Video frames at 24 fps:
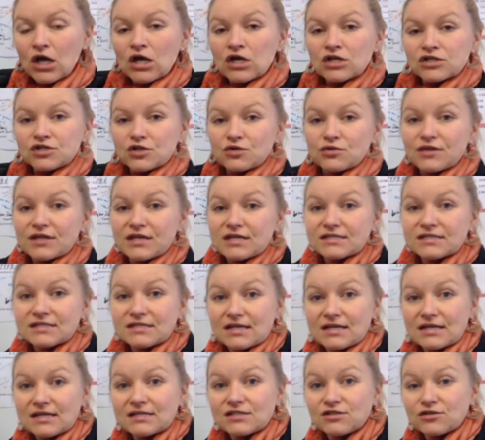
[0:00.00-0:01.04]
So this
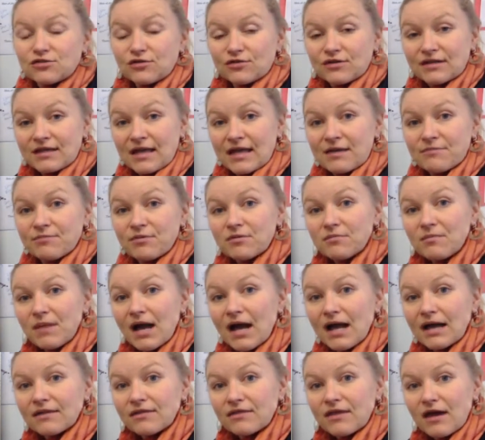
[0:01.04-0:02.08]
is, you keep in
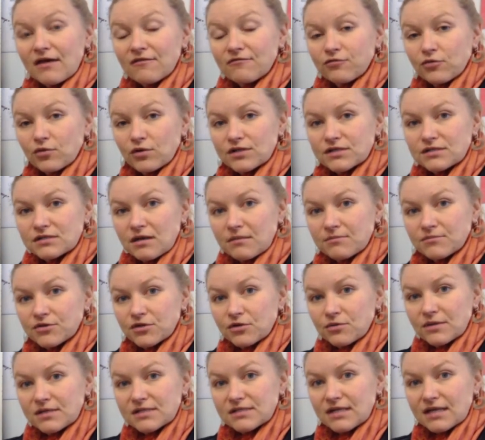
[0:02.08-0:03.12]
mind that Fort
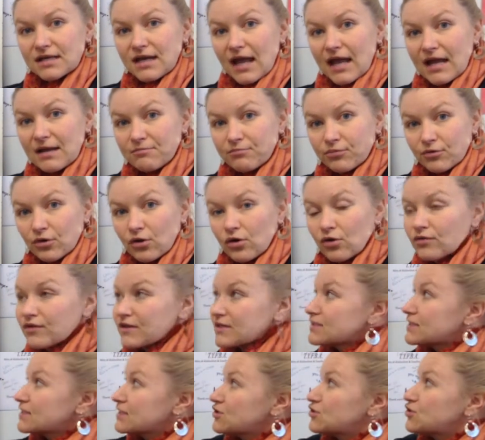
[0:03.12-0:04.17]
Sumter was in April,
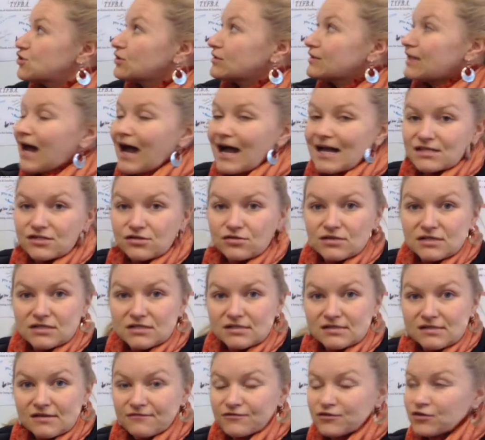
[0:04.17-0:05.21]
this is July, so
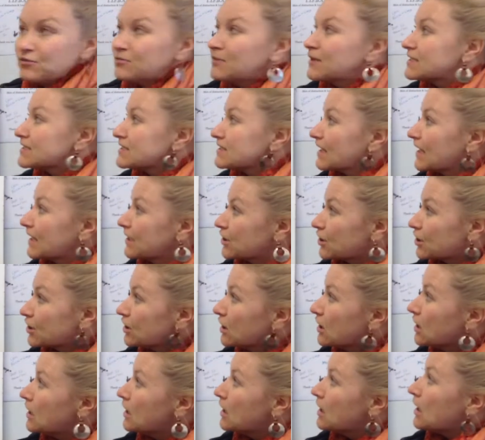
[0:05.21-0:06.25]
this is a few months
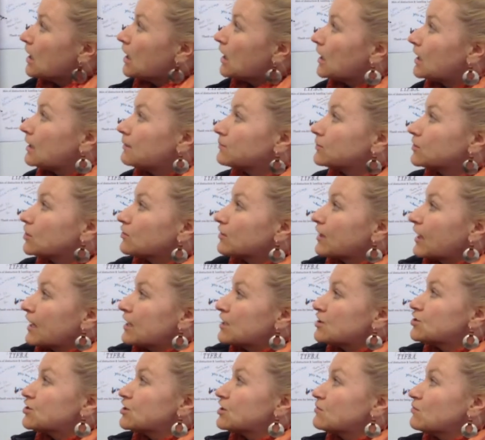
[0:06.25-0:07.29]
later.
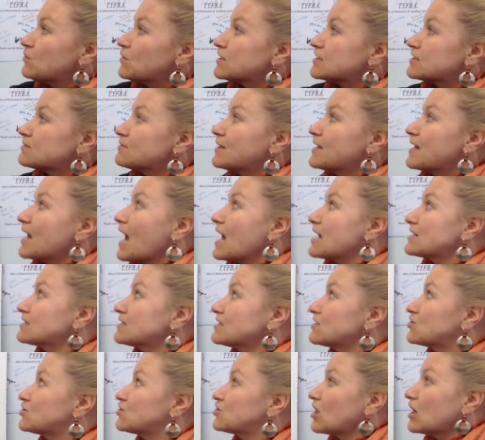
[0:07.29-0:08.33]
Location was
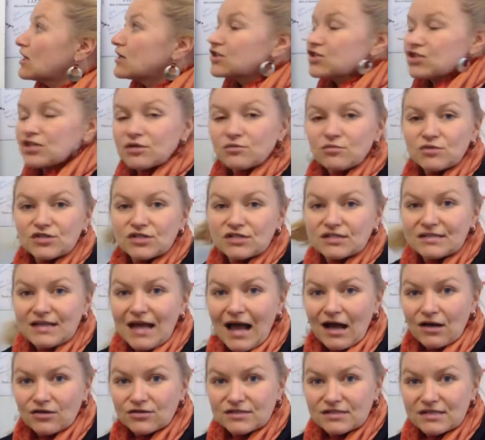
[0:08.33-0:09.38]
Manassas Junction, which is
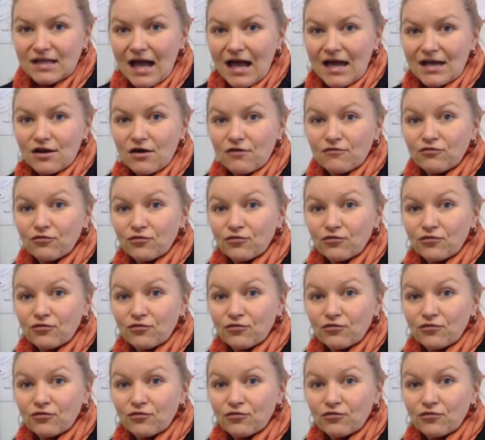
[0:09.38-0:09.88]
outside of